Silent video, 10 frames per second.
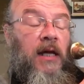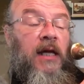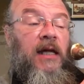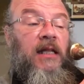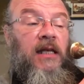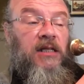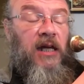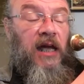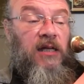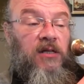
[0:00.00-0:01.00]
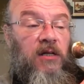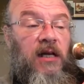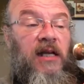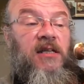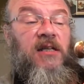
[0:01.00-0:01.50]
In this case,
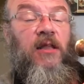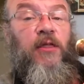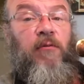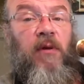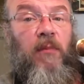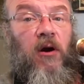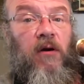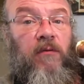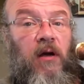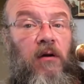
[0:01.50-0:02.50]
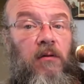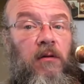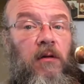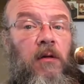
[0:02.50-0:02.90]
it is a 3-part round.